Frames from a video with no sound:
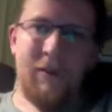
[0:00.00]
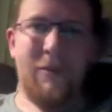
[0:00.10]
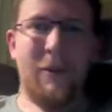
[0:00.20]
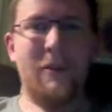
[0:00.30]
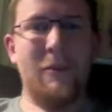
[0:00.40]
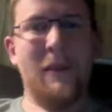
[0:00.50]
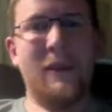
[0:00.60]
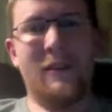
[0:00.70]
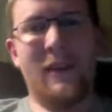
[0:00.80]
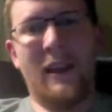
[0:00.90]
especially
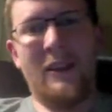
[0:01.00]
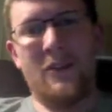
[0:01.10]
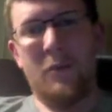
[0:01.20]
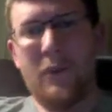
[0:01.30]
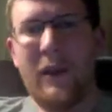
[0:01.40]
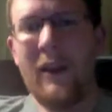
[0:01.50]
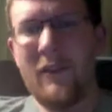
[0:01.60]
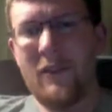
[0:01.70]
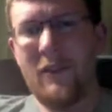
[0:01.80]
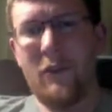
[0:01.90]
because the NHL
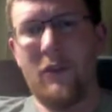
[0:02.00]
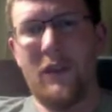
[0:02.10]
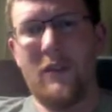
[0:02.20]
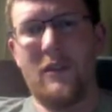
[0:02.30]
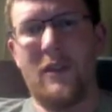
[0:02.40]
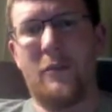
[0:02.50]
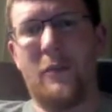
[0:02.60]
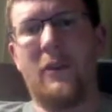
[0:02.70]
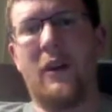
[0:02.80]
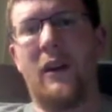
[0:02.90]
Players Association has
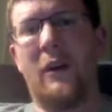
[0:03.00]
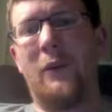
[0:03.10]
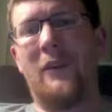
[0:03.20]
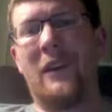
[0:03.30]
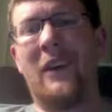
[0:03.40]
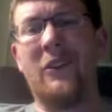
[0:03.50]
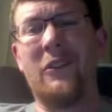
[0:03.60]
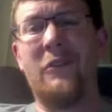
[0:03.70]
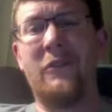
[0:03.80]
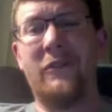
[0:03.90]
been talking with Donald
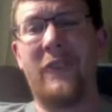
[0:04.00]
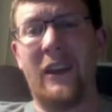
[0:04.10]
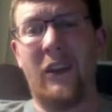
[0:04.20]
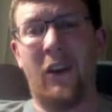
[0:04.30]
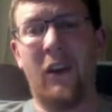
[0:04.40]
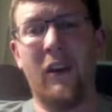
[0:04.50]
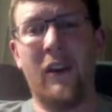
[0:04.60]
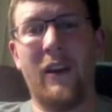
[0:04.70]
Fehr.